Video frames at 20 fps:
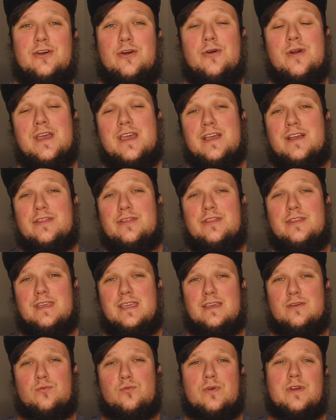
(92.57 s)
So
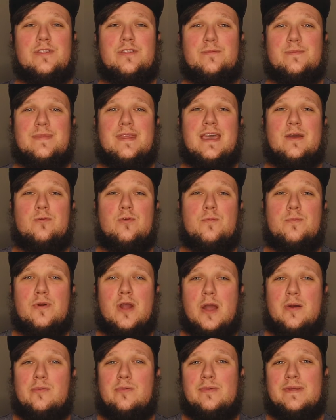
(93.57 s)
the rhythm that we'll
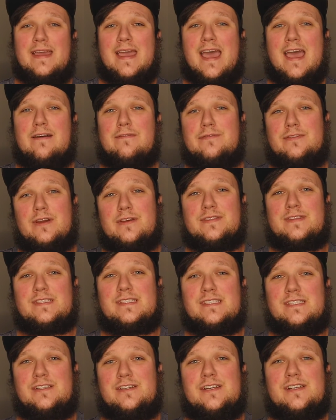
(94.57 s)
probably have throughout
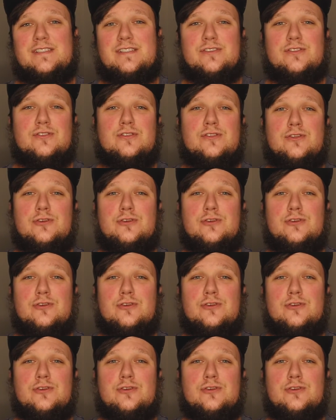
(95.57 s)
this series is